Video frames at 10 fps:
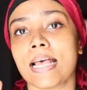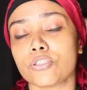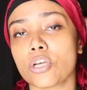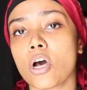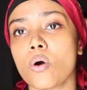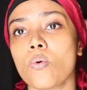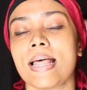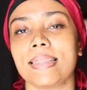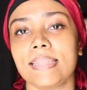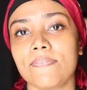So
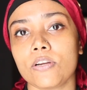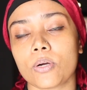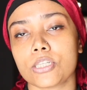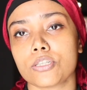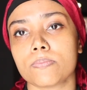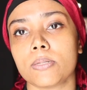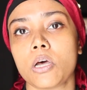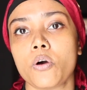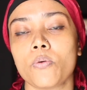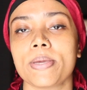leave your questions
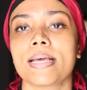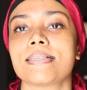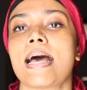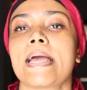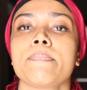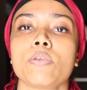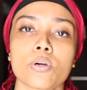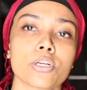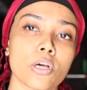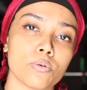below, because I am
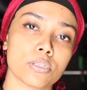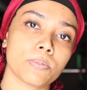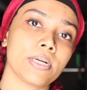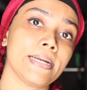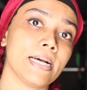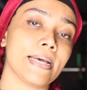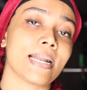your coach Marina,